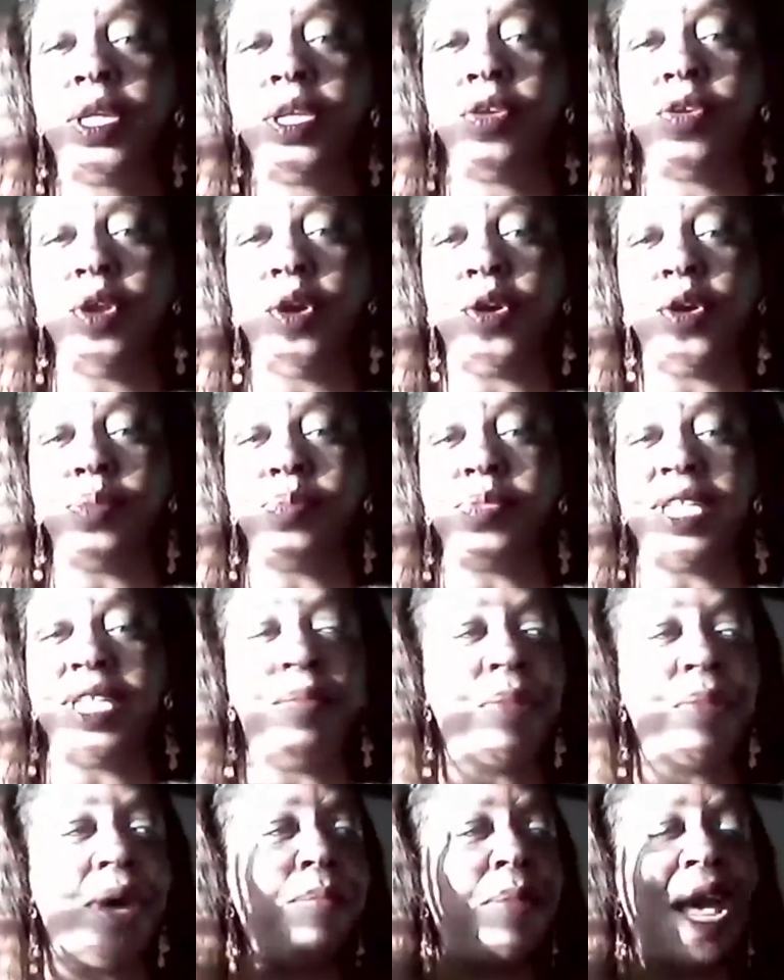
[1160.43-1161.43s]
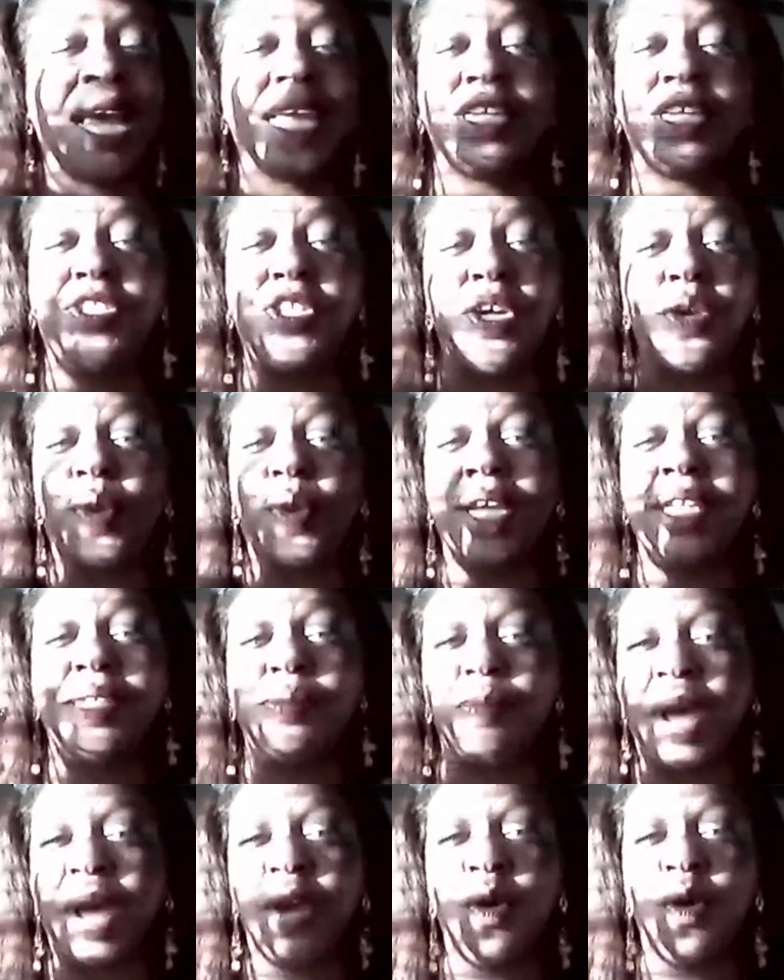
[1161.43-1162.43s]
You know what I'm saying? My mind
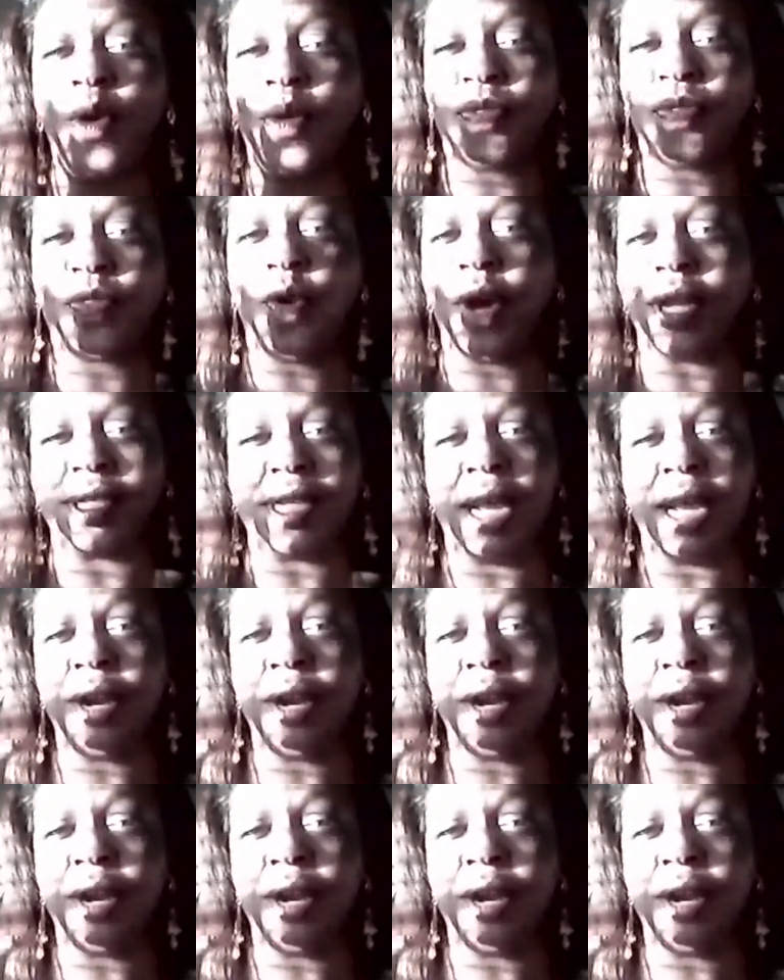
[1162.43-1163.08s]
generates my own thoughts.